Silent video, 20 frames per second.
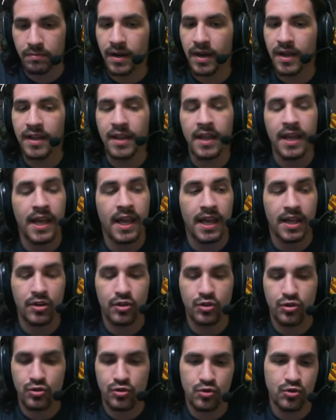But it
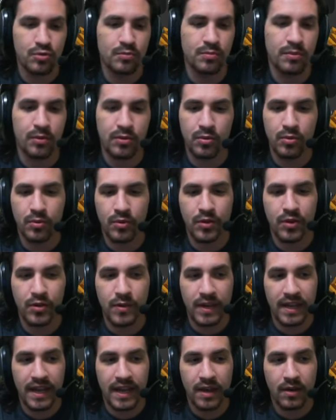is super cool that you
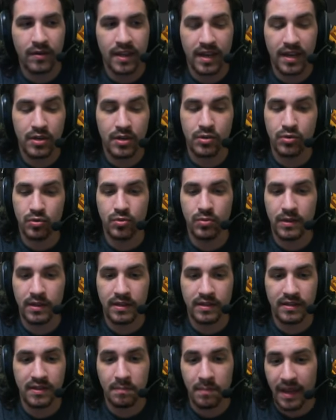can now get a
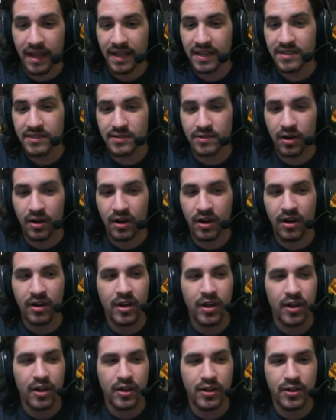dual-wielded Pain Saw.
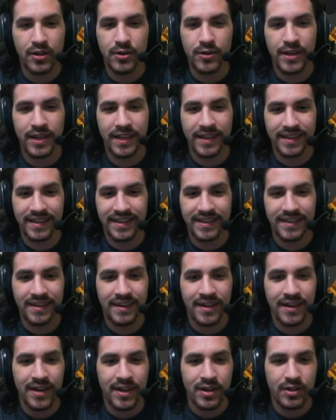You can get
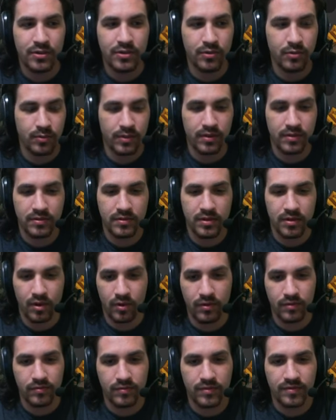dual-wielded
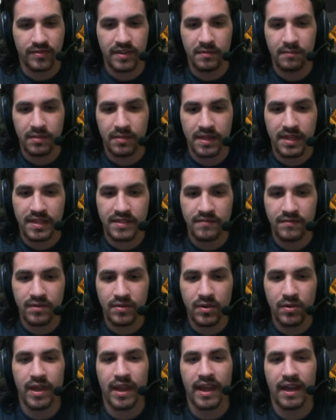Overfiend Blades of
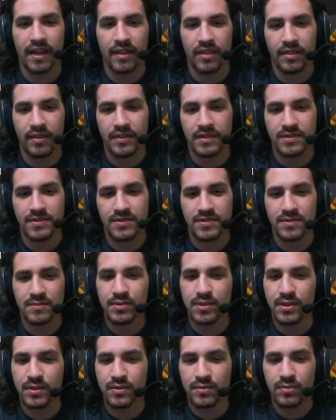Nulgath. These are some
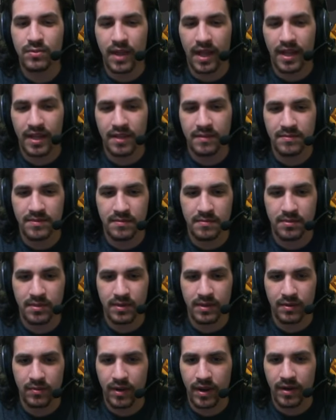pretty cool items and
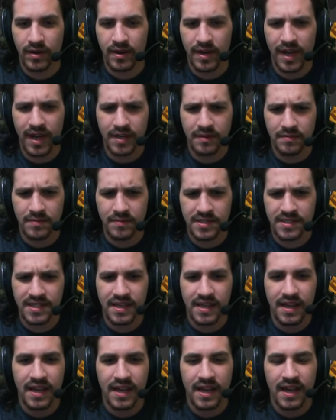pretty rare items,
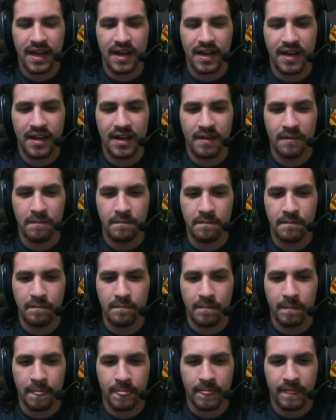
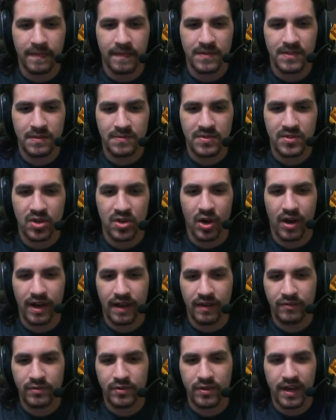um, some
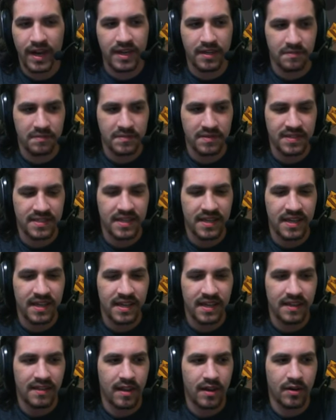sought-after items
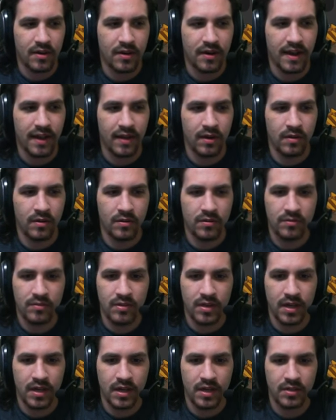that are now
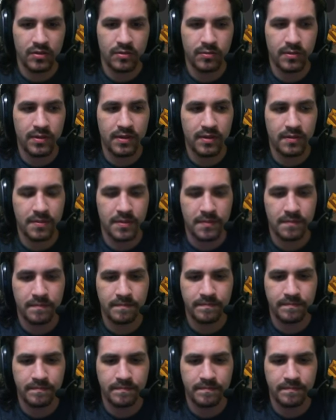uh, dual-wieldable.